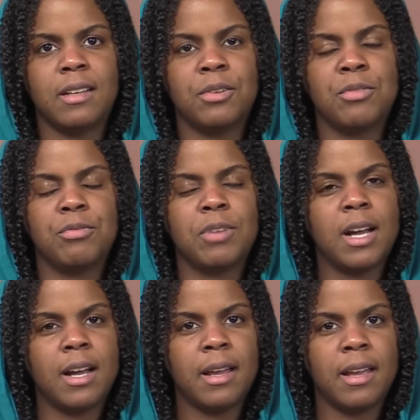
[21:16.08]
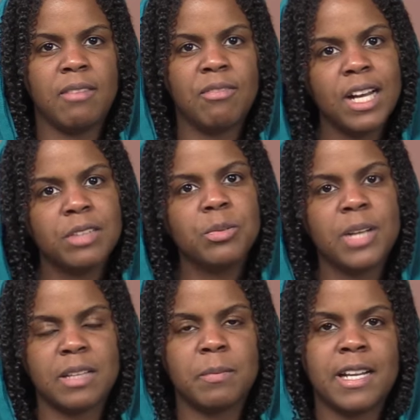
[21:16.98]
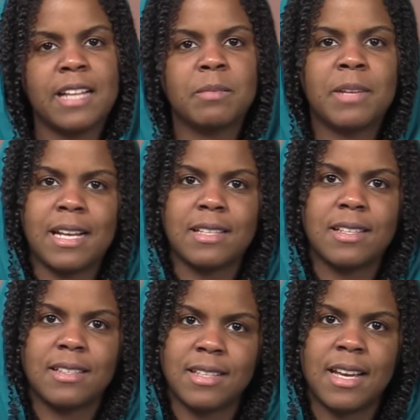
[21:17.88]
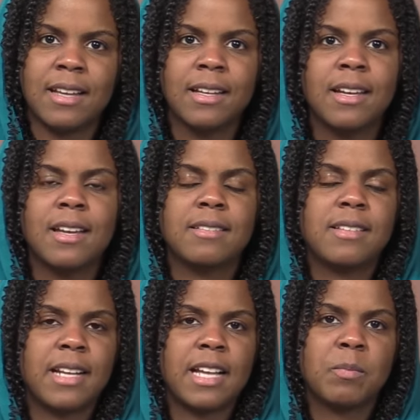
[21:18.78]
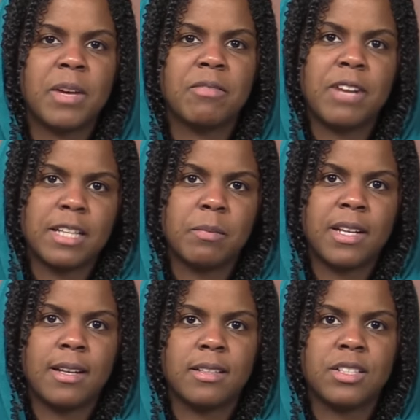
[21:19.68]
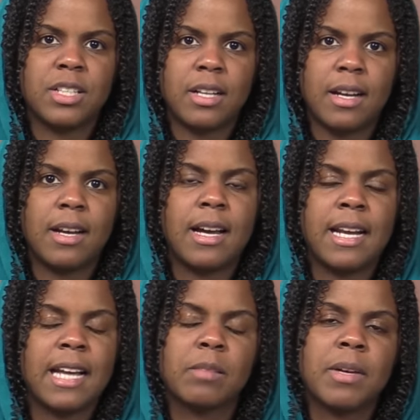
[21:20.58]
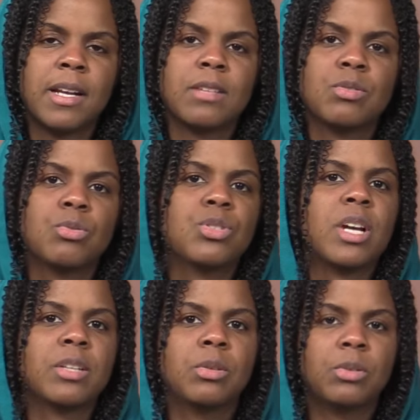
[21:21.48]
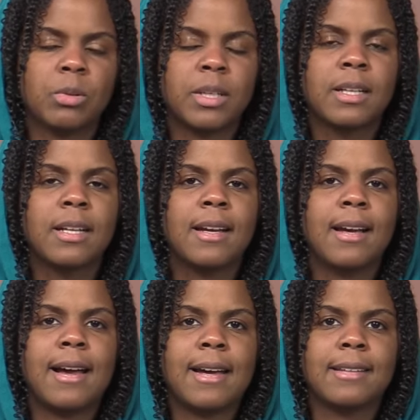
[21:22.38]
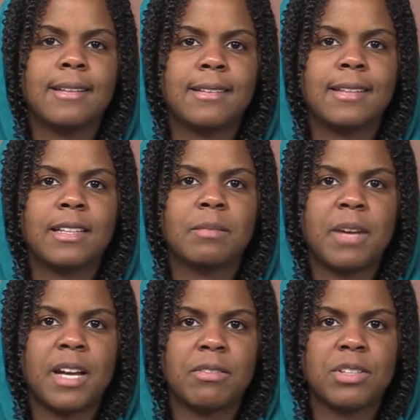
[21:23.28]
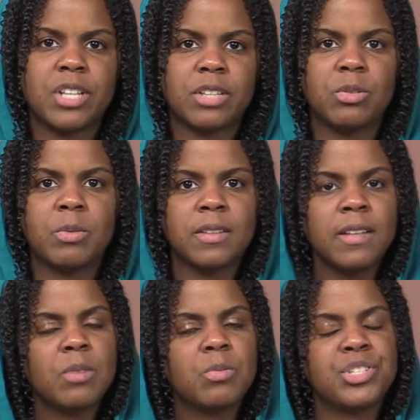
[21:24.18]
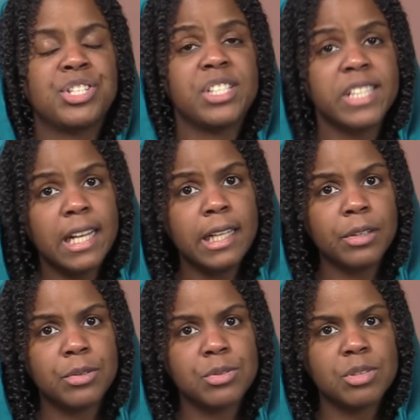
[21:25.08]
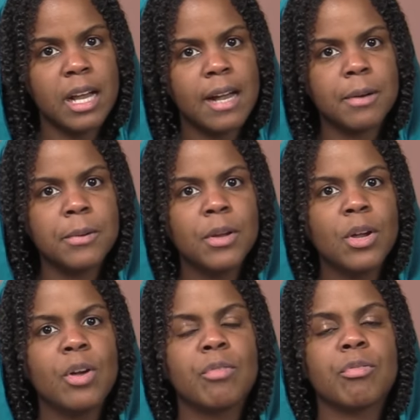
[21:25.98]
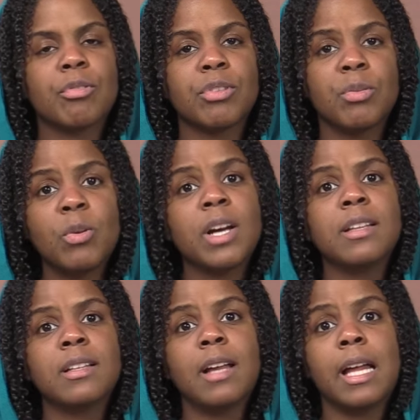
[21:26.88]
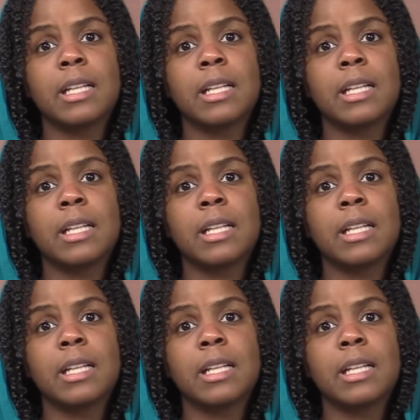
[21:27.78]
of Vanduratmanatmanastasya Jenatmai Vatmanajitaha Anatmanastu Chatutre Arte Tratmai Vashatruvate, which is telling us how for the one that